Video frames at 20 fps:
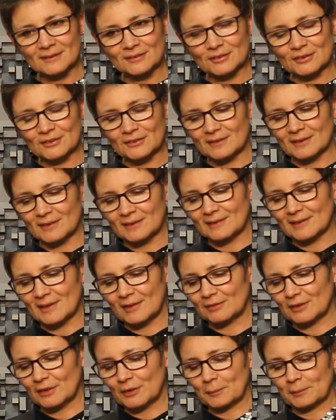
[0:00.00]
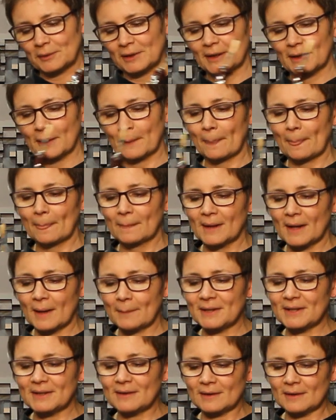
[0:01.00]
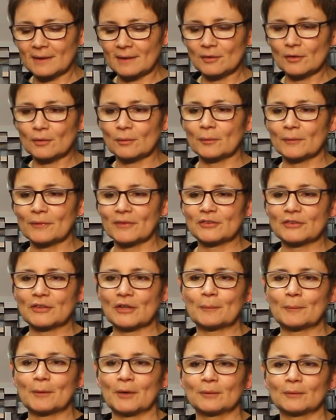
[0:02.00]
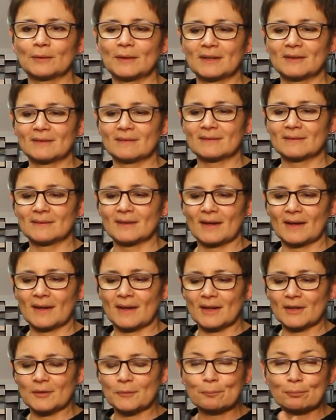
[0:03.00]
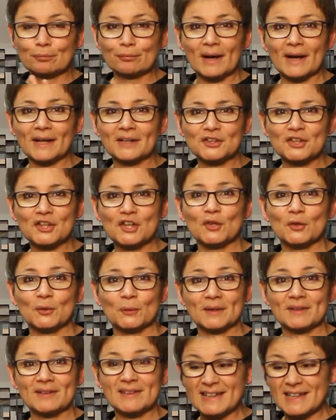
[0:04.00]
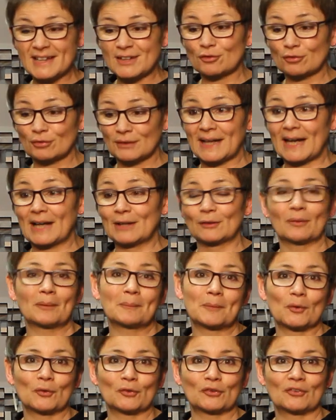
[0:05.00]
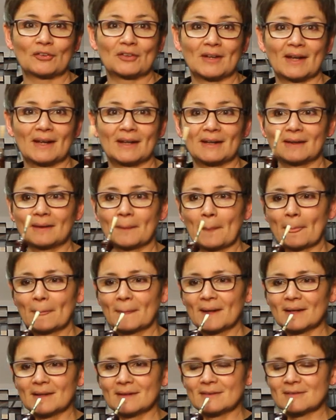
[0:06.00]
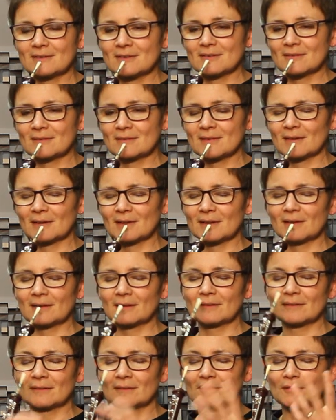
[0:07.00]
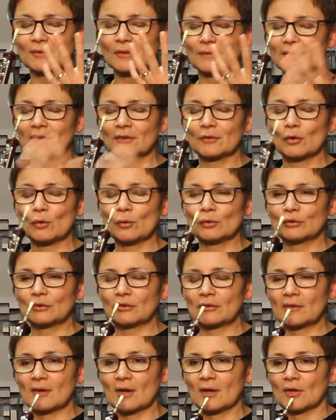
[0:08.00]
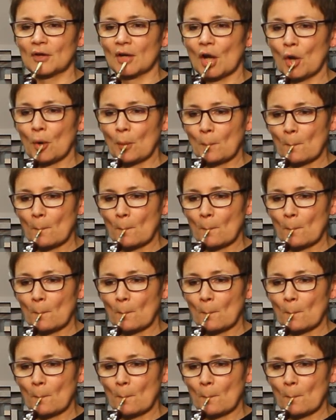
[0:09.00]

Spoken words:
Just it's lovely to play. I mean, look, with this oboe, it's brand new. It's literally out of the box today, and it's just got this gorgeous tone.